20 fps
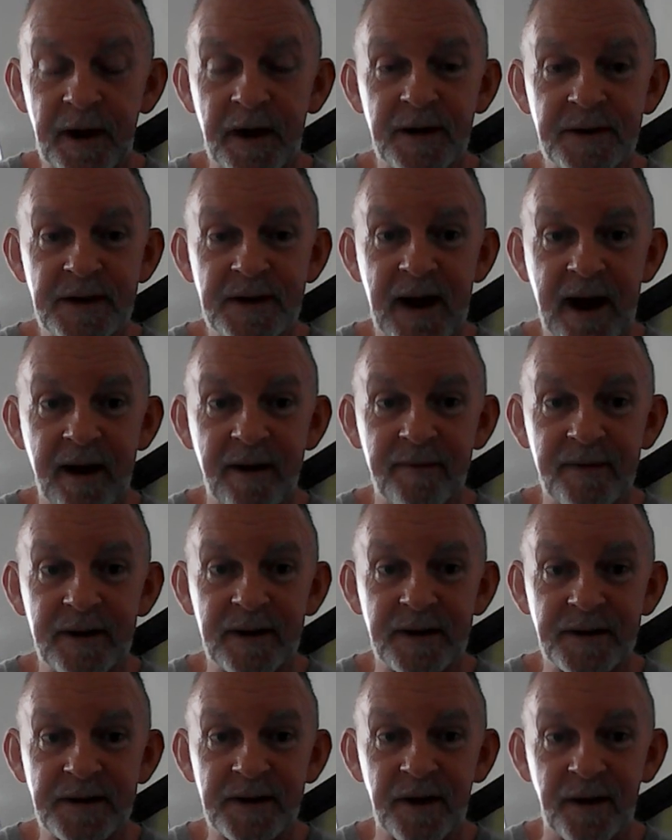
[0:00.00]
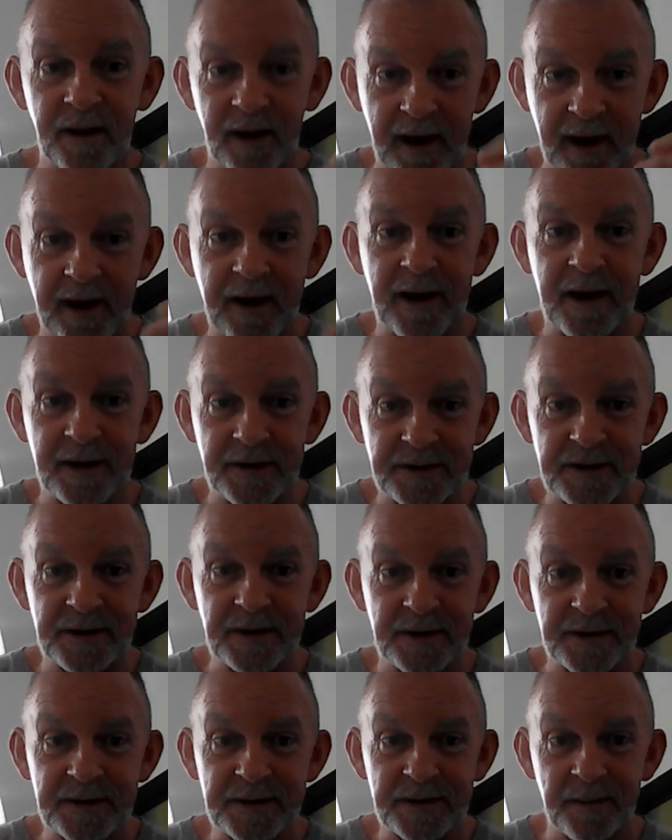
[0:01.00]
does have its
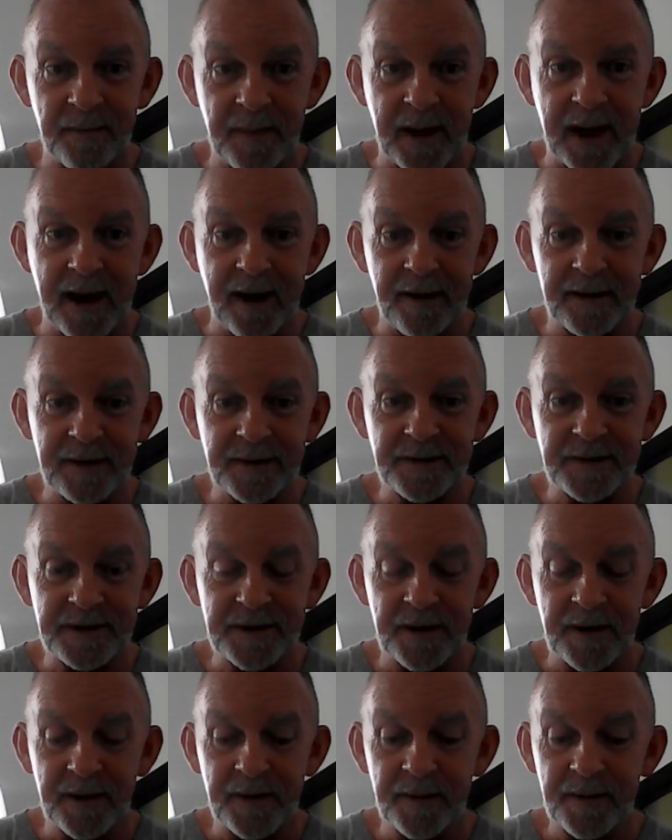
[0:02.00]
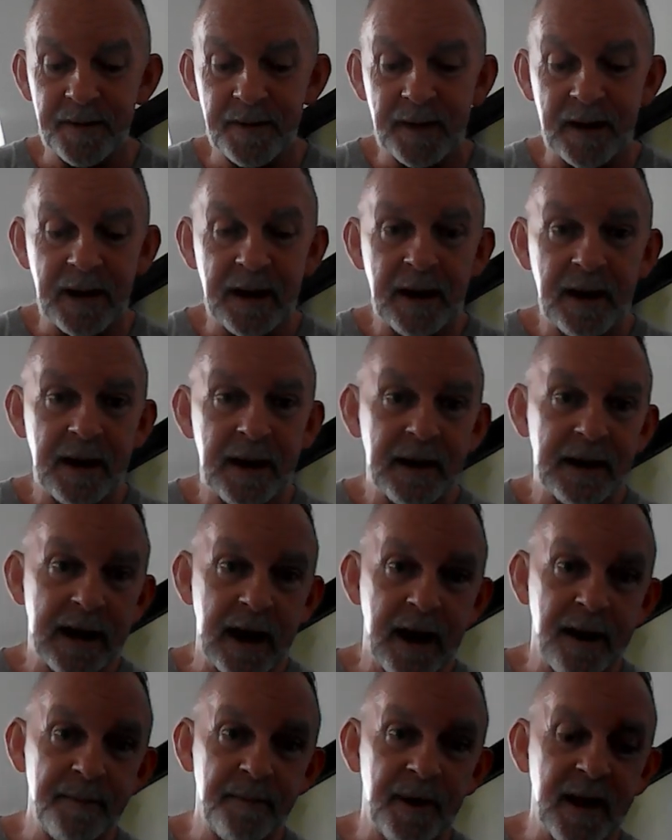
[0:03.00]
hilariousness about it. So
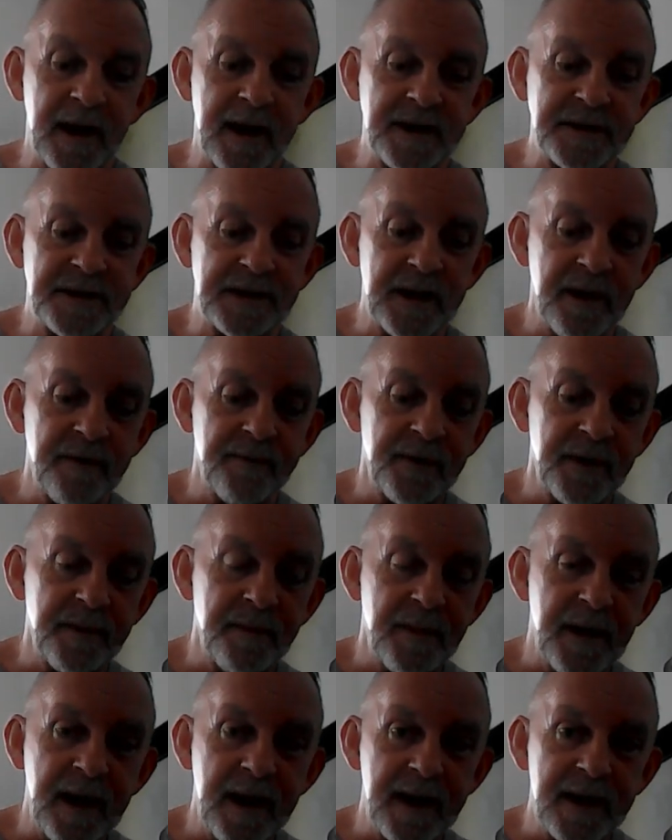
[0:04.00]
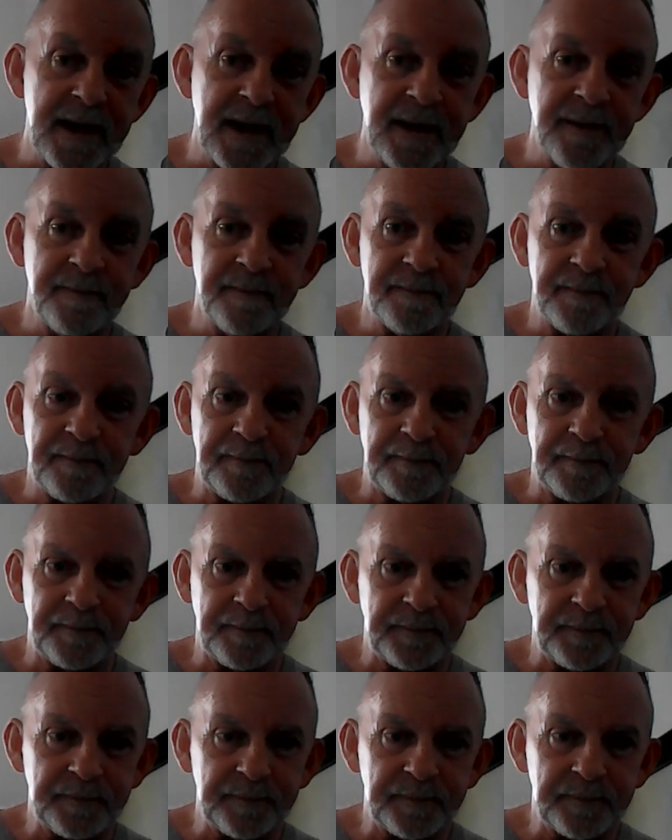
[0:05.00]
God bless everybody.
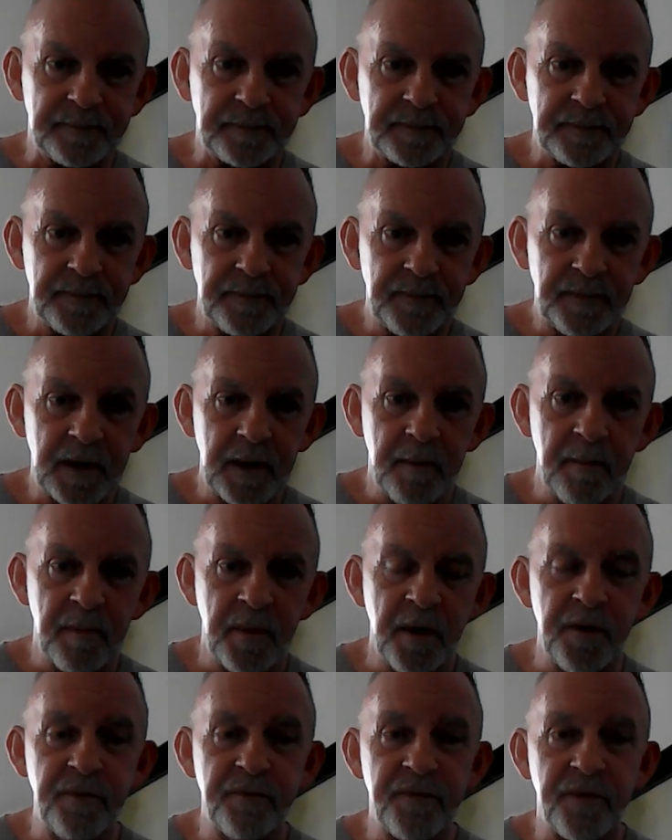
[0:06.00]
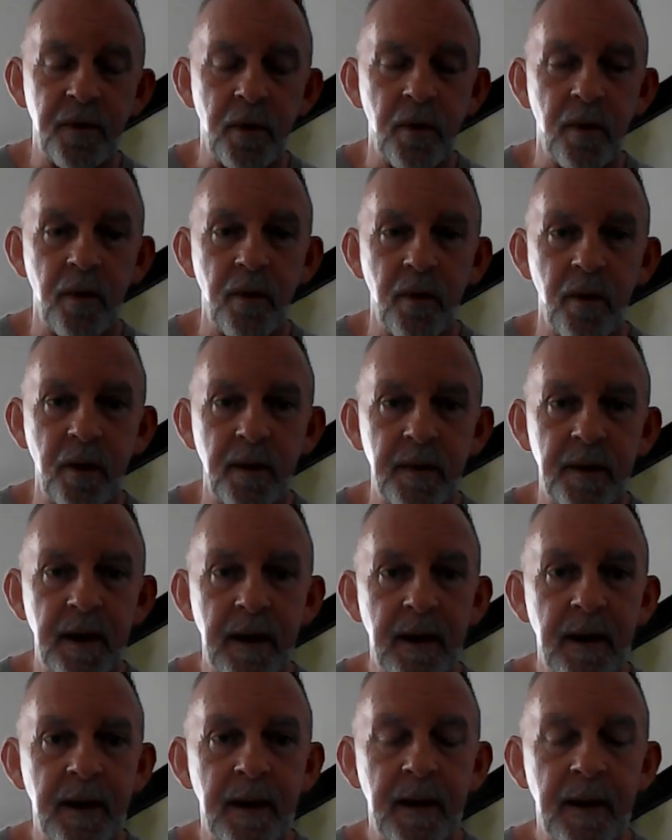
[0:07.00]
Move forward.
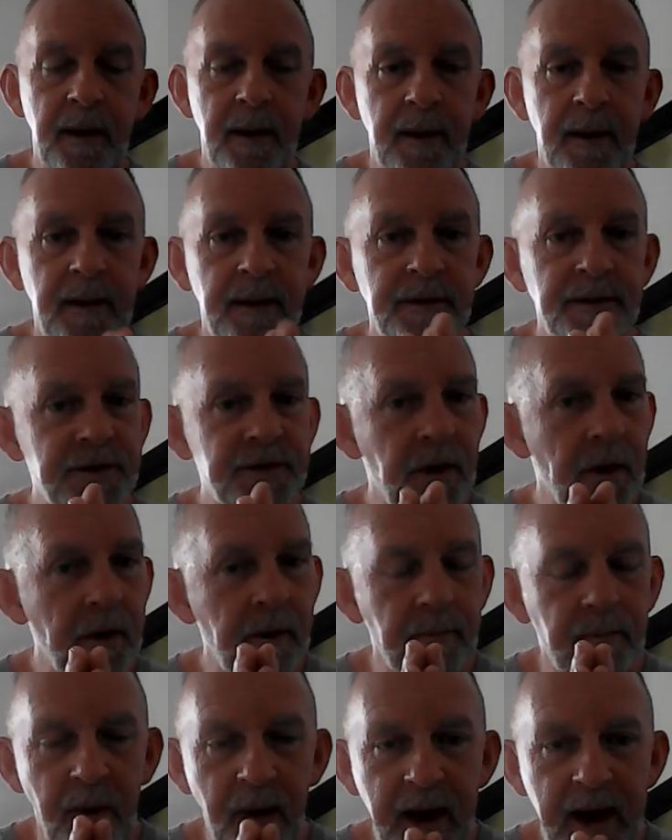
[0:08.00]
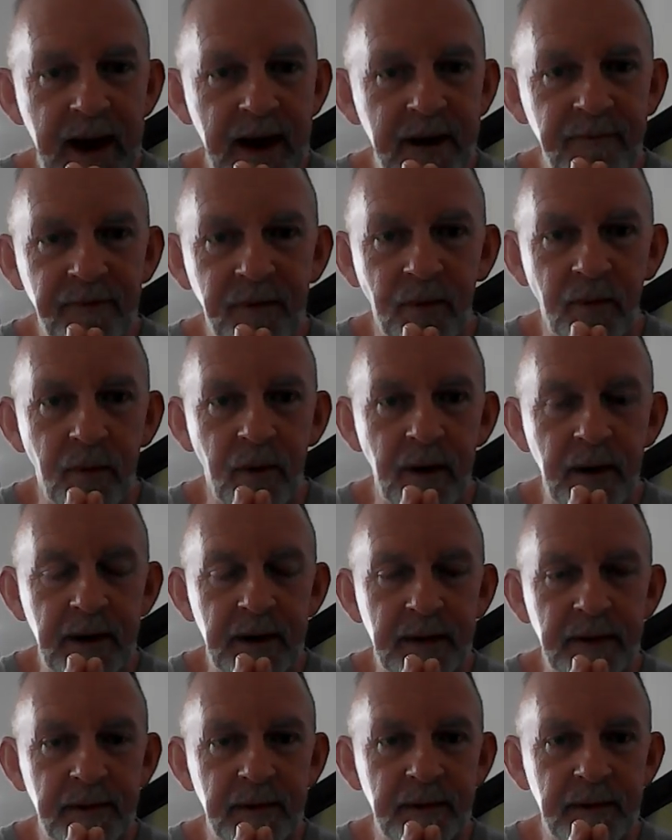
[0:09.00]
Start praying for
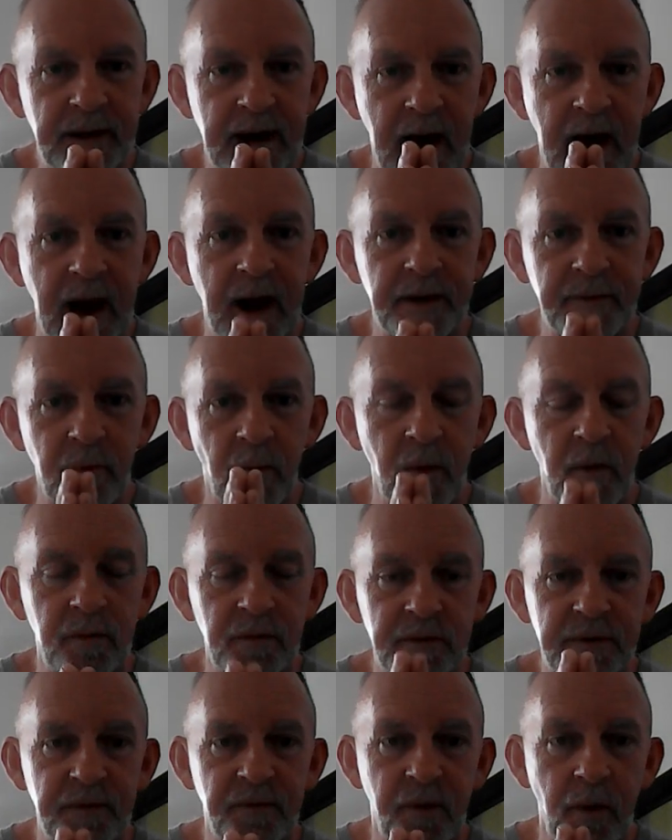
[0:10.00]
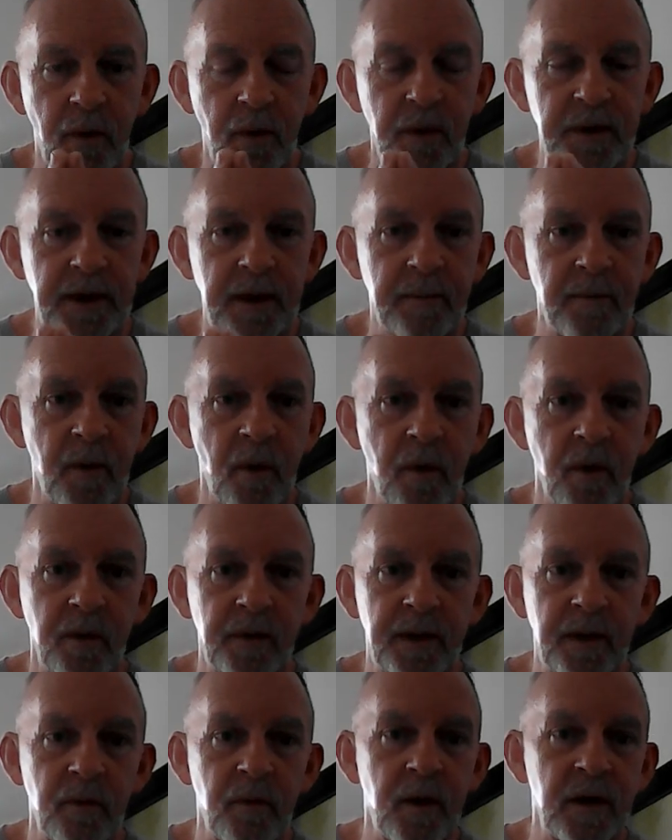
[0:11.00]
what God wants for you more
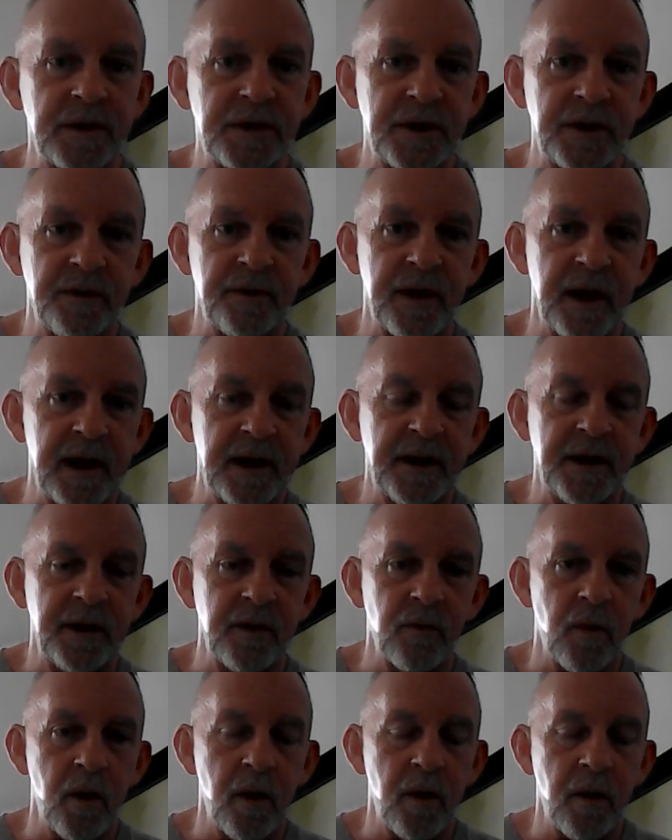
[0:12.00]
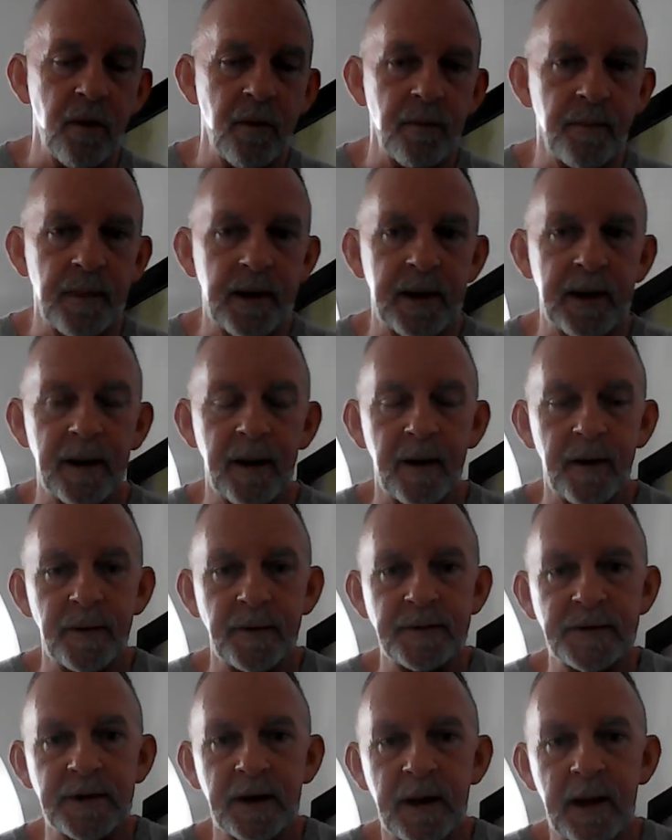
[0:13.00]
than what you think you want
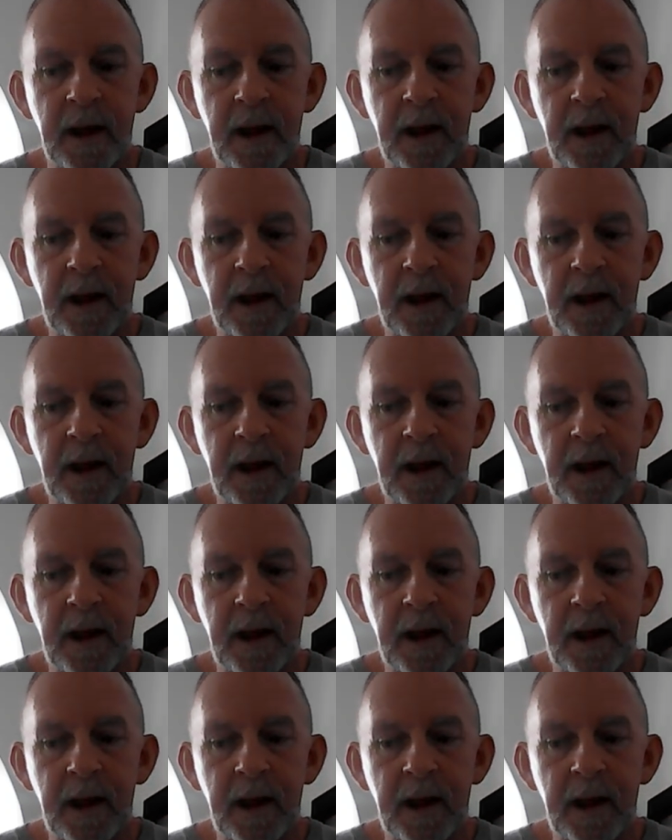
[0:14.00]
because